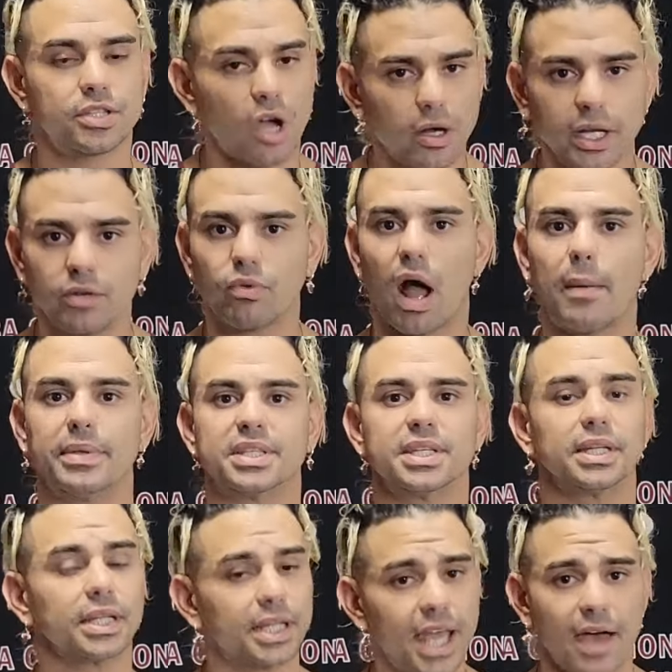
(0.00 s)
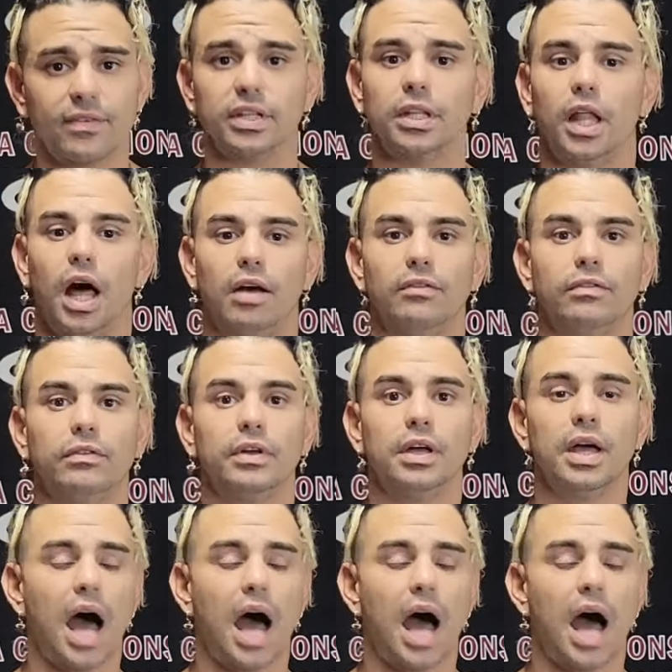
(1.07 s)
Duncan Robinson, Kevin Love,